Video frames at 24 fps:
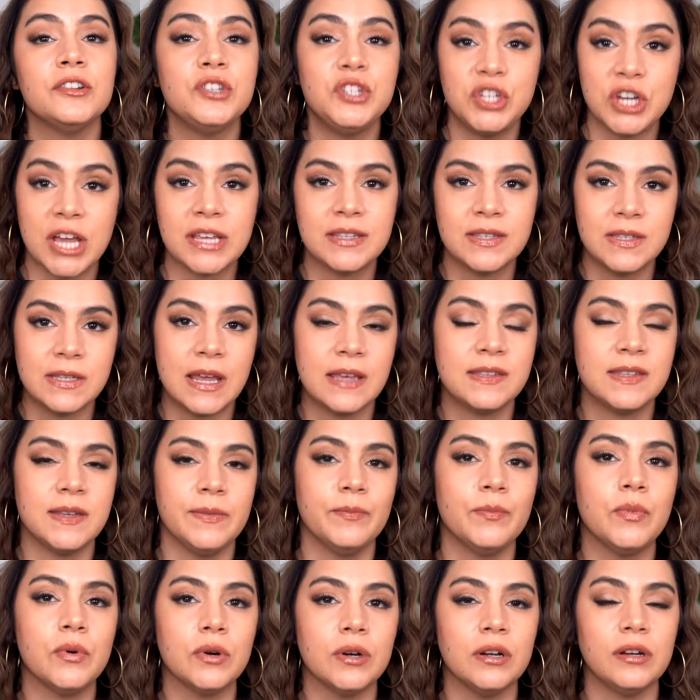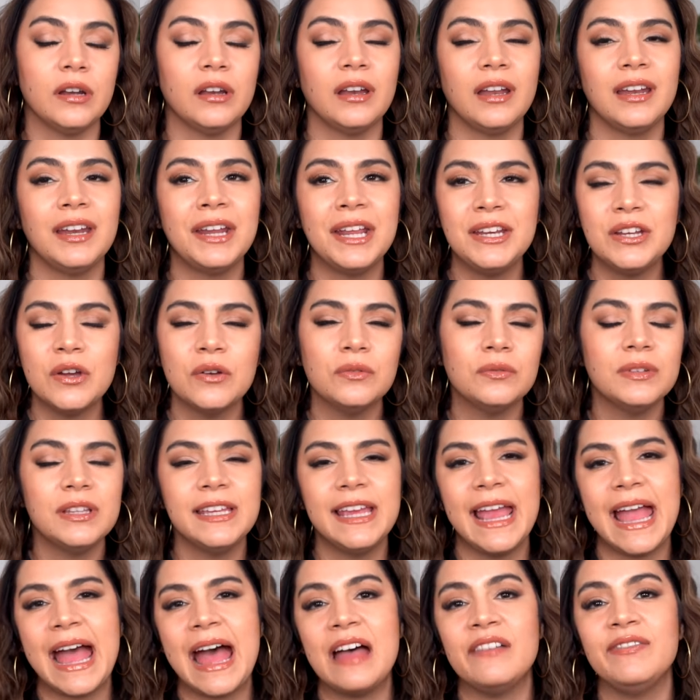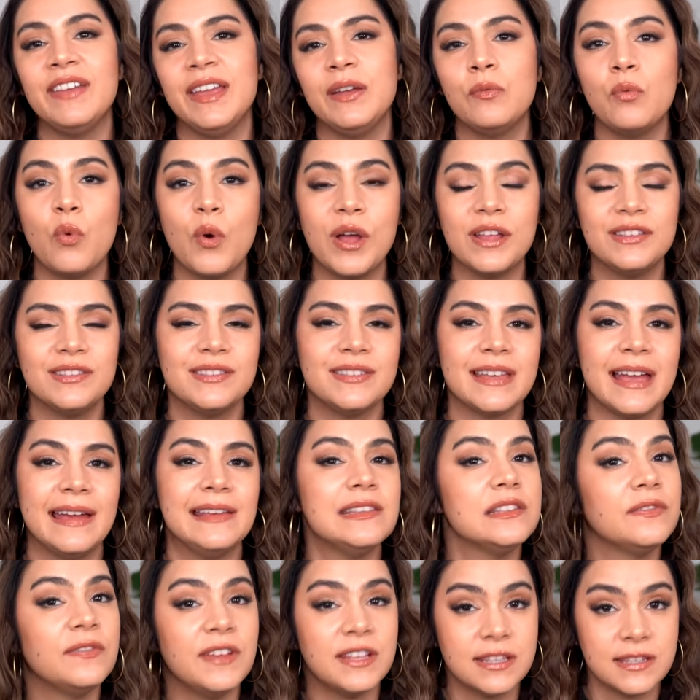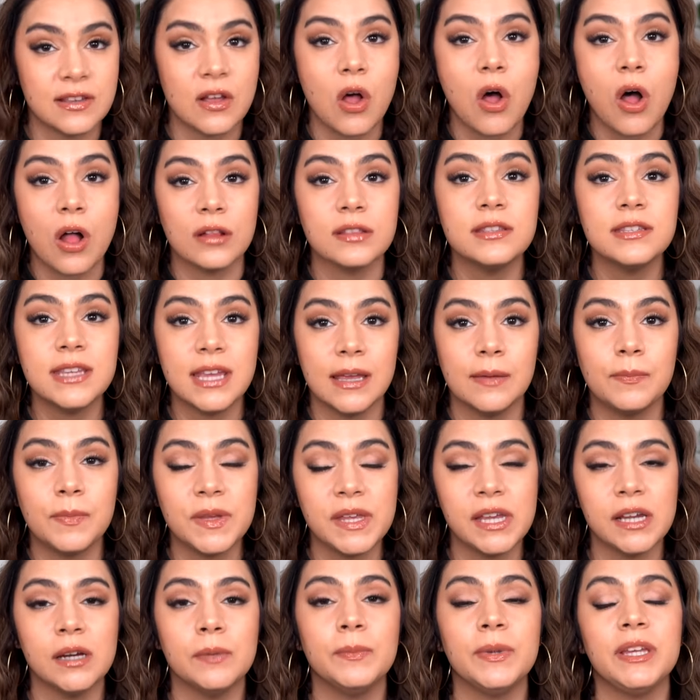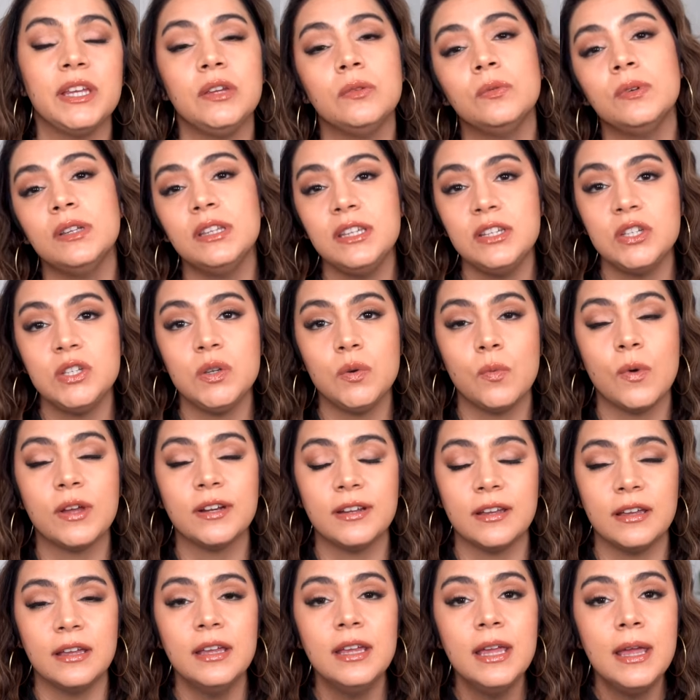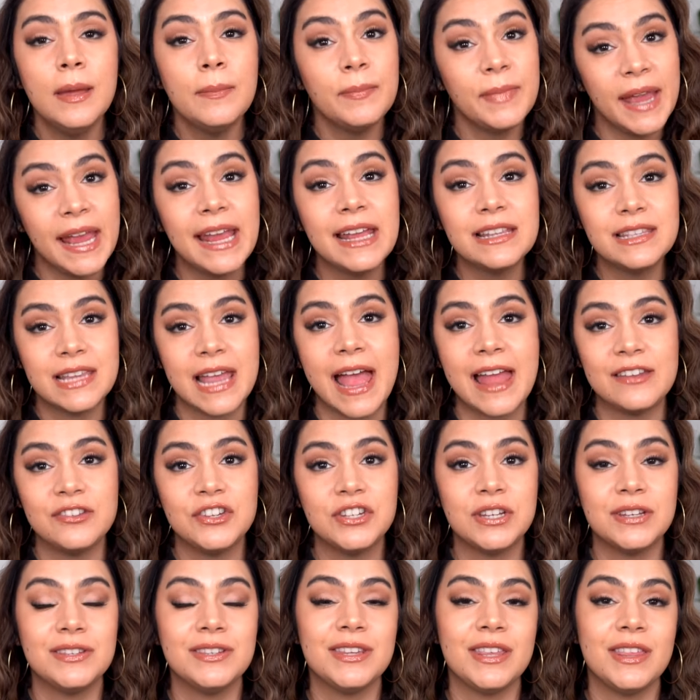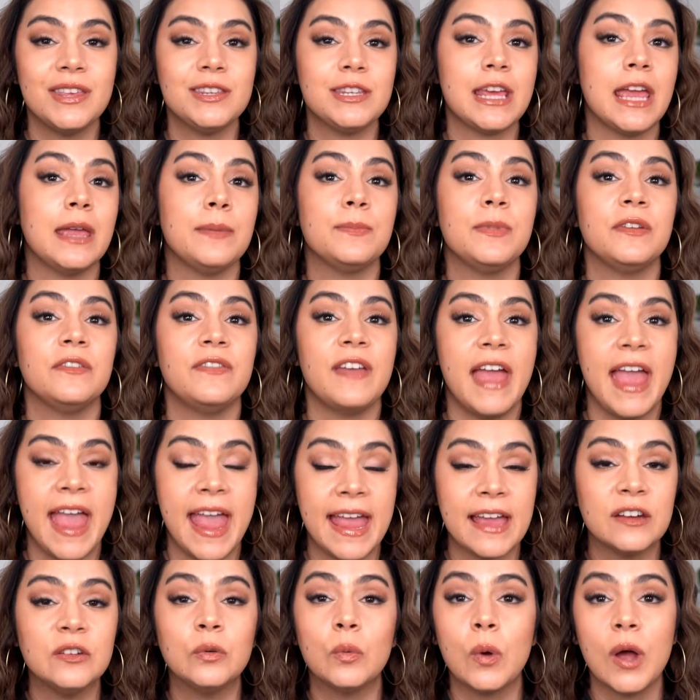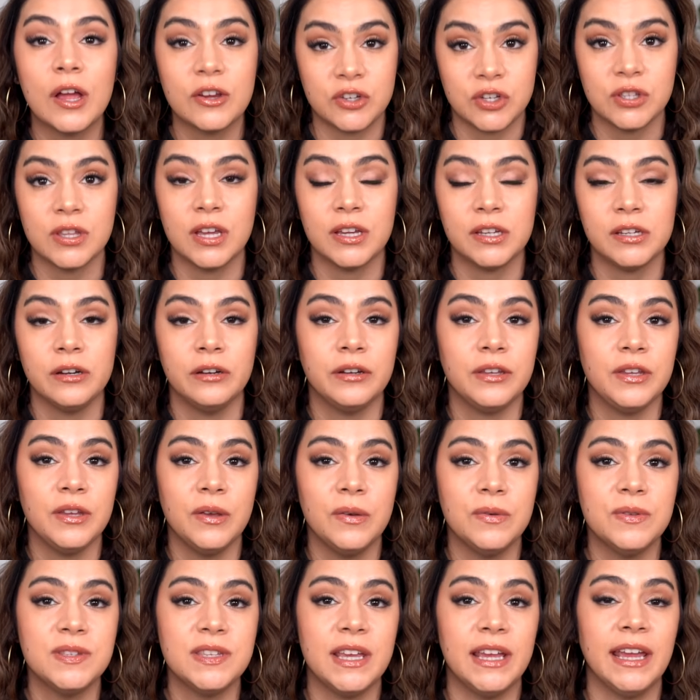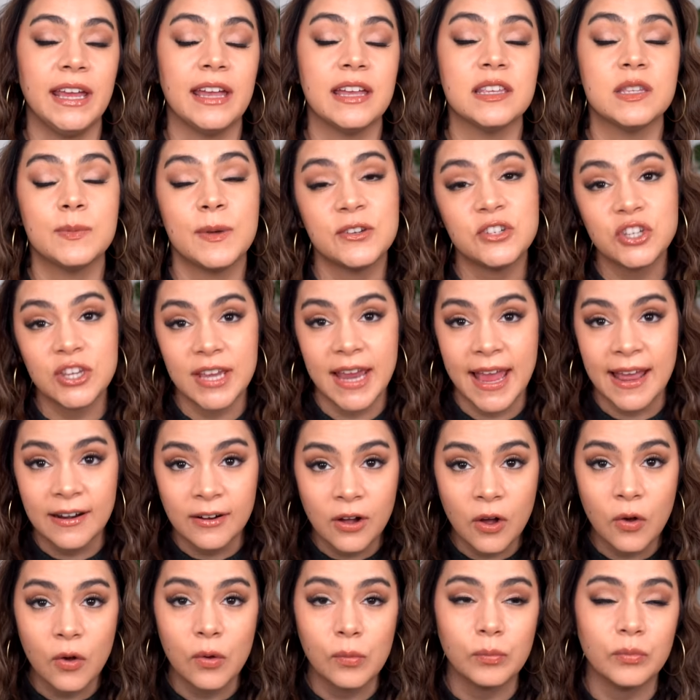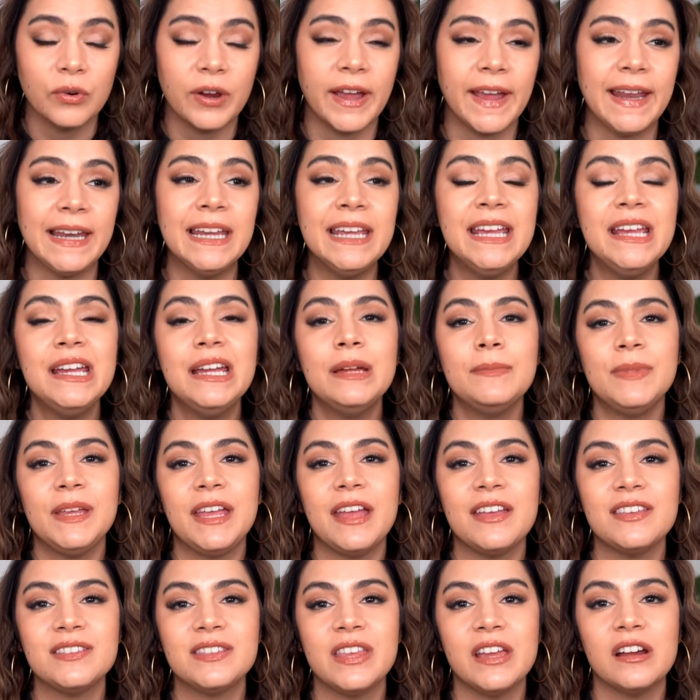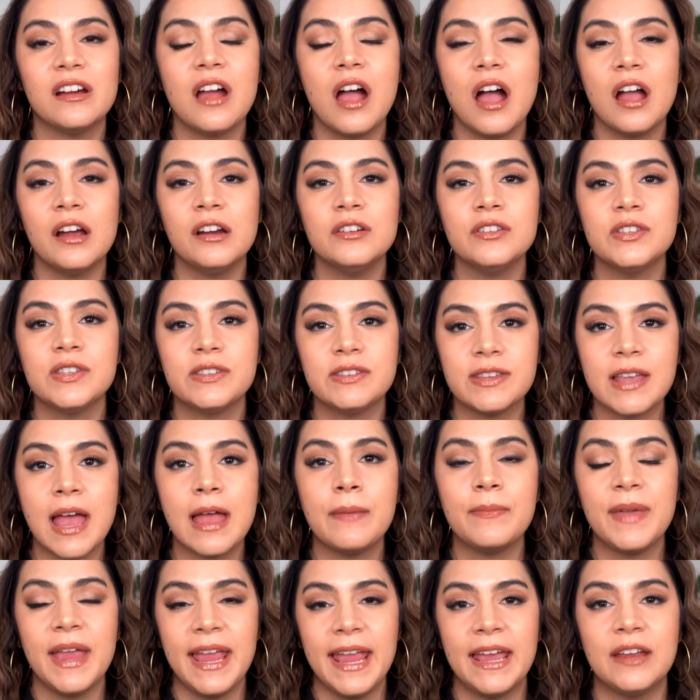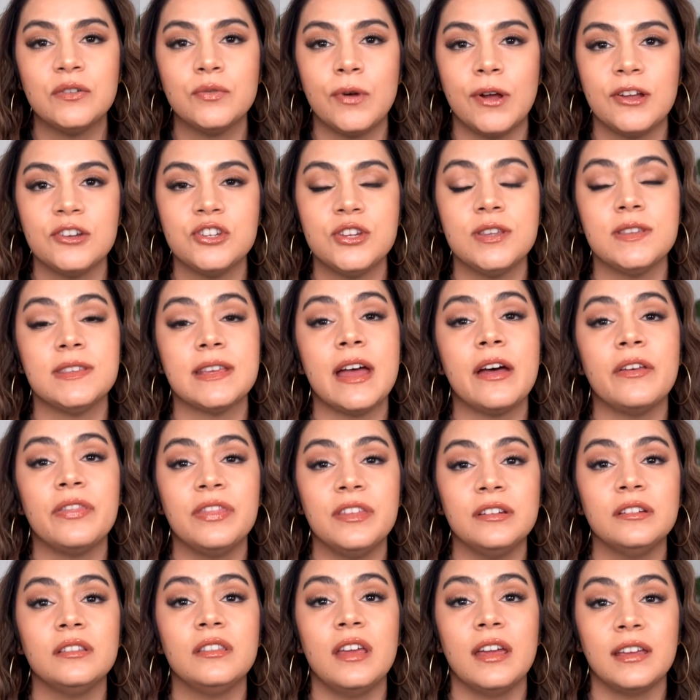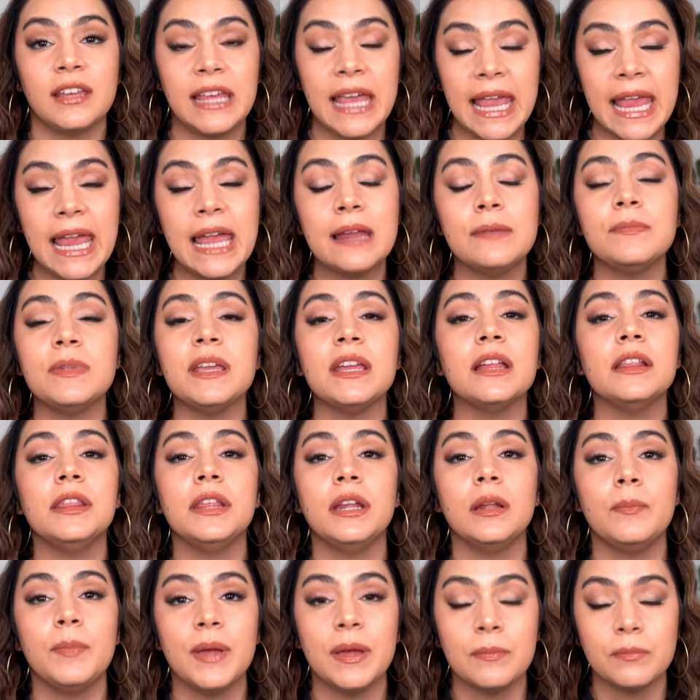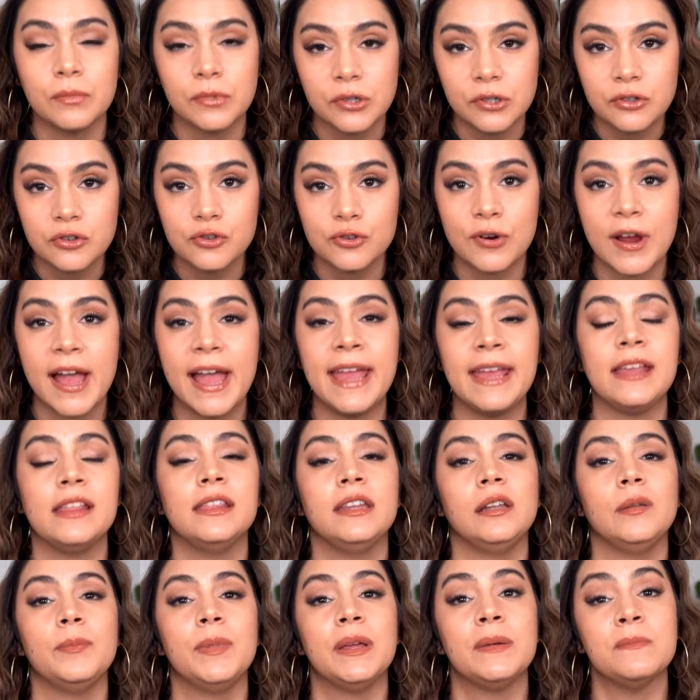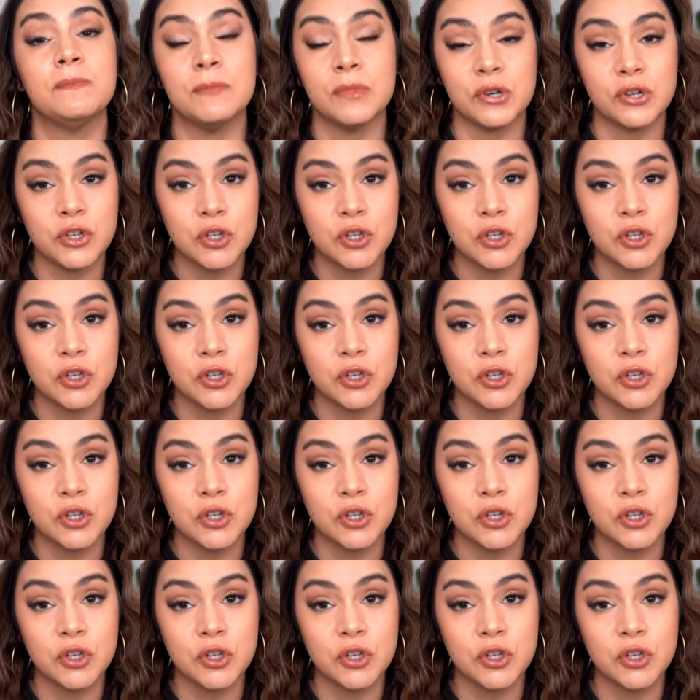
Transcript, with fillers: just just as important. And I don't really have a one size fits all tip here, but you really do want to pay attention to the type of hand wash that you're using, especially at home, right? Because there are some hand washes out there that can be a little bit more drying, a little bit more